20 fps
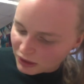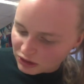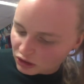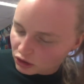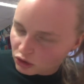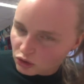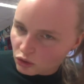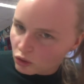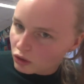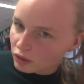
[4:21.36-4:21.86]
a
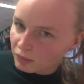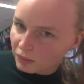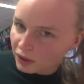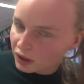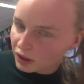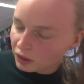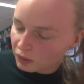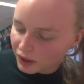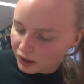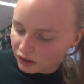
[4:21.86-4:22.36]
good drawing, by
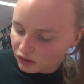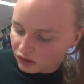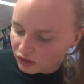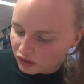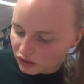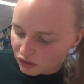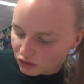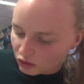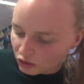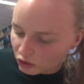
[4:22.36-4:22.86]
the way.
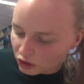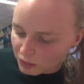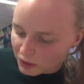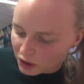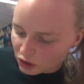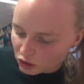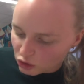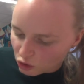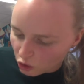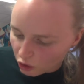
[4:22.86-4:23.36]
It's not going to be
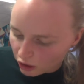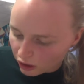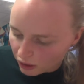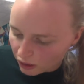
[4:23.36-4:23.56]
a good drawing.